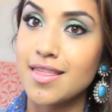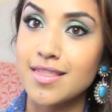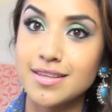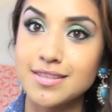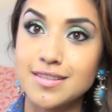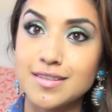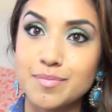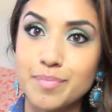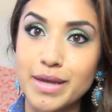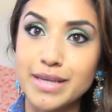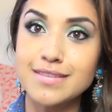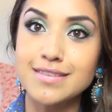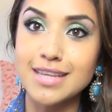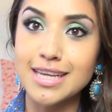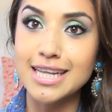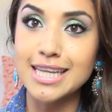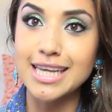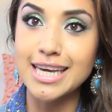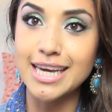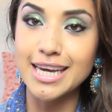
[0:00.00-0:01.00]
This is
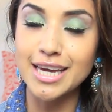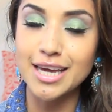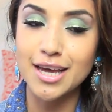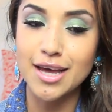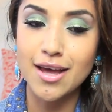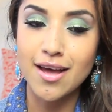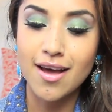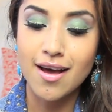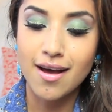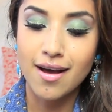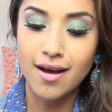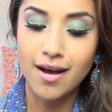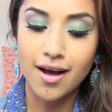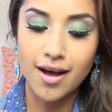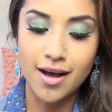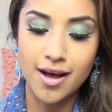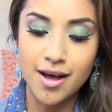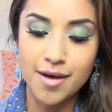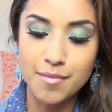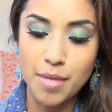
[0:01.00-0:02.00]
basically
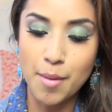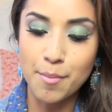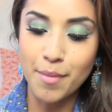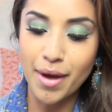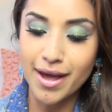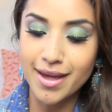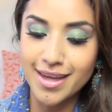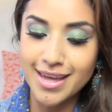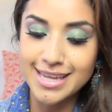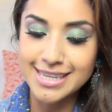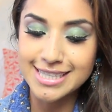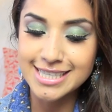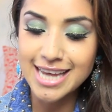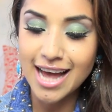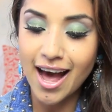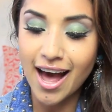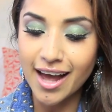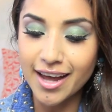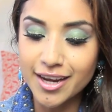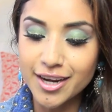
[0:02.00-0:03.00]
um, my
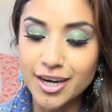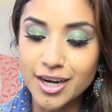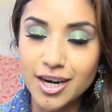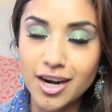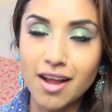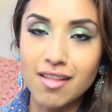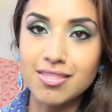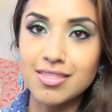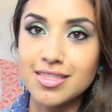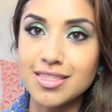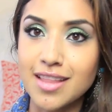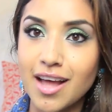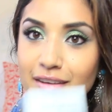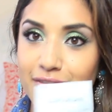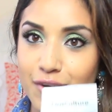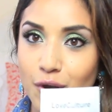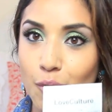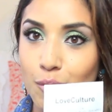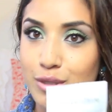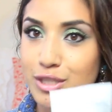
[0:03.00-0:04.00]
entire
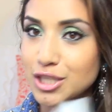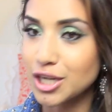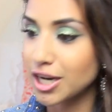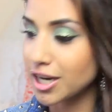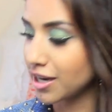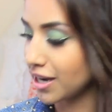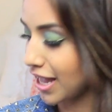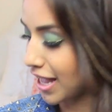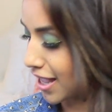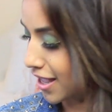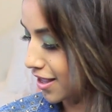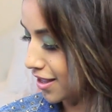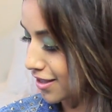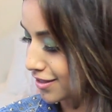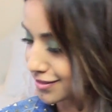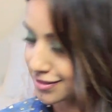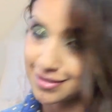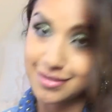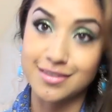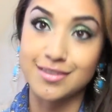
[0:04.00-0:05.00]
love culture
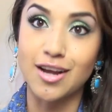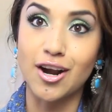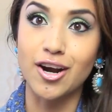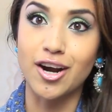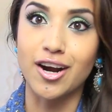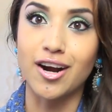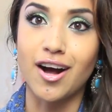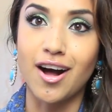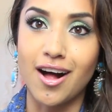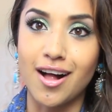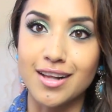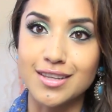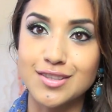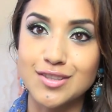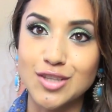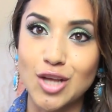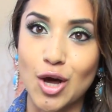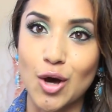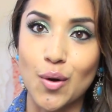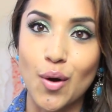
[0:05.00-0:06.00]
and Zara haul.
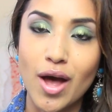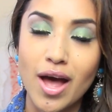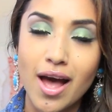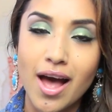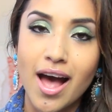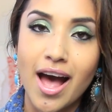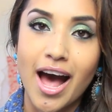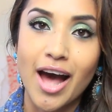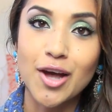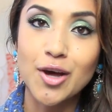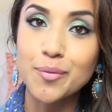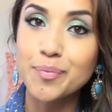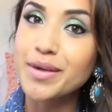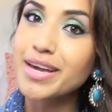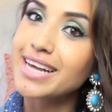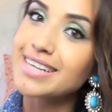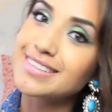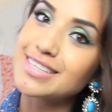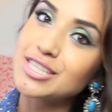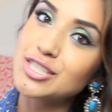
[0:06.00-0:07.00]
So I hope
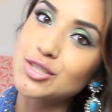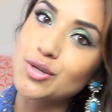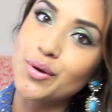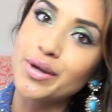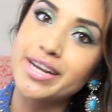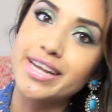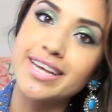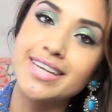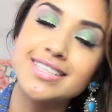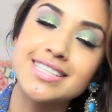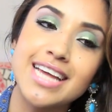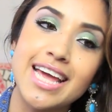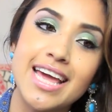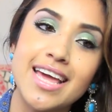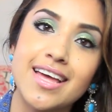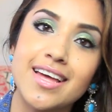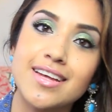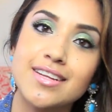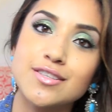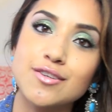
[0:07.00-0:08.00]
you guys enjoyed it
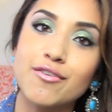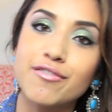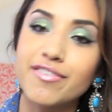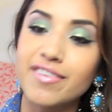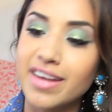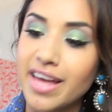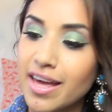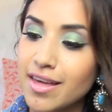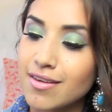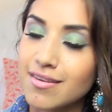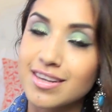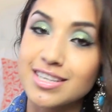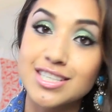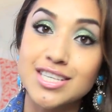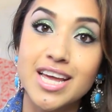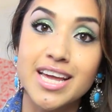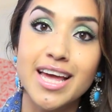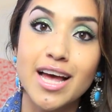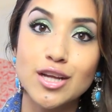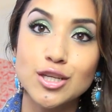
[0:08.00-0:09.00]
and don't forget you can
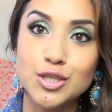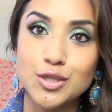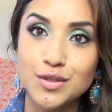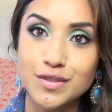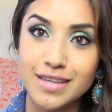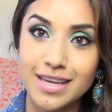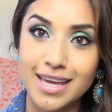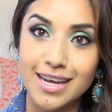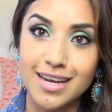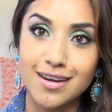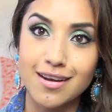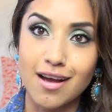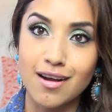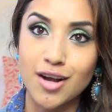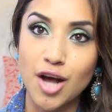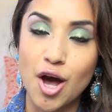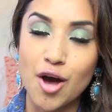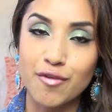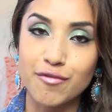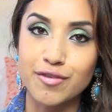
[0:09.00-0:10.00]
check out
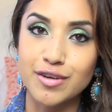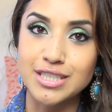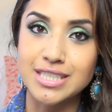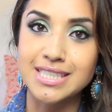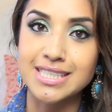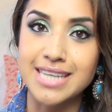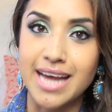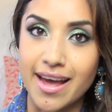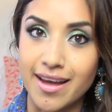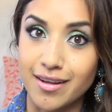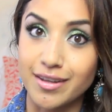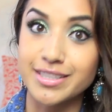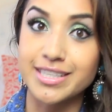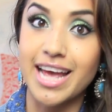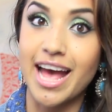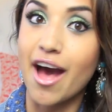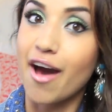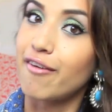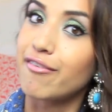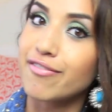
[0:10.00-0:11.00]
dulcecandy.com for styled
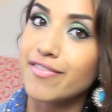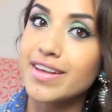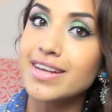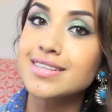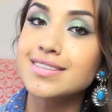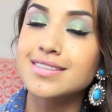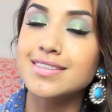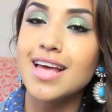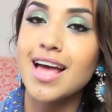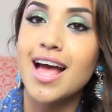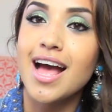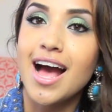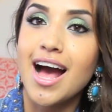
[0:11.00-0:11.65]
outfits.